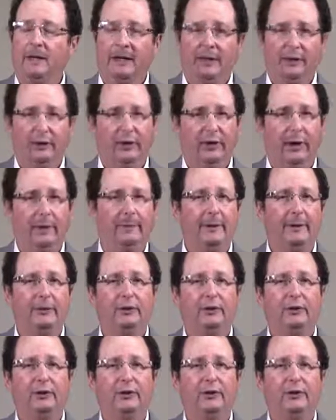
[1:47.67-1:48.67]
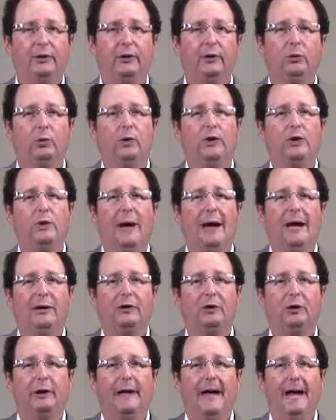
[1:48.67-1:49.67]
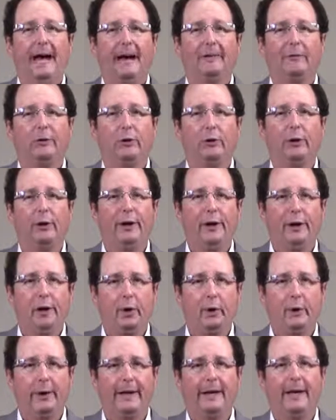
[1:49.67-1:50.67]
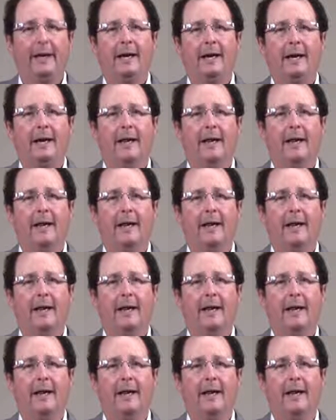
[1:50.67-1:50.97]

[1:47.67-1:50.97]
In some instances, when you actually have your hearing,